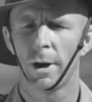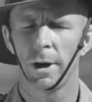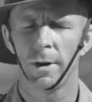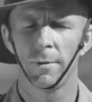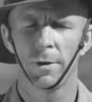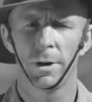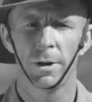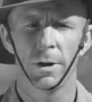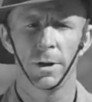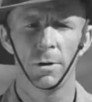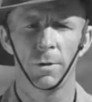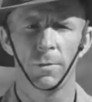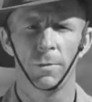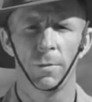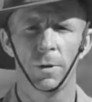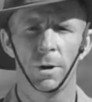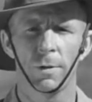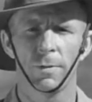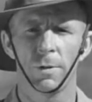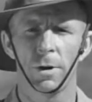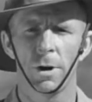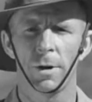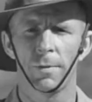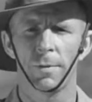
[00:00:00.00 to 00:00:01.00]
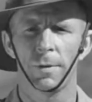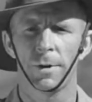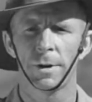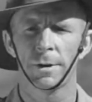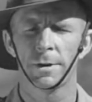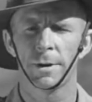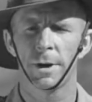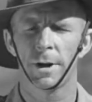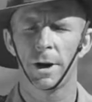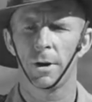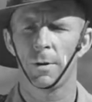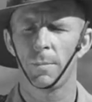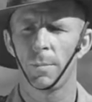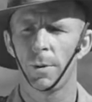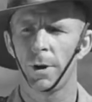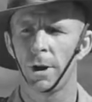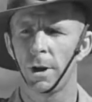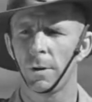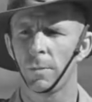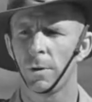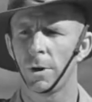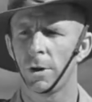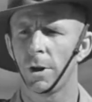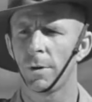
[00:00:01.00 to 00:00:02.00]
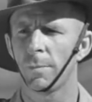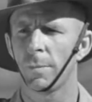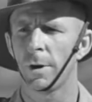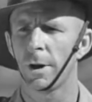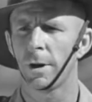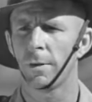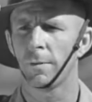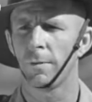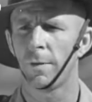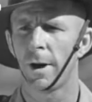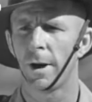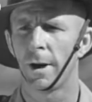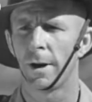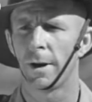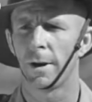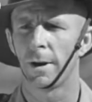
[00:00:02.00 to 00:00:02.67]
We leave it to you, full of confidence that our appeal will not be in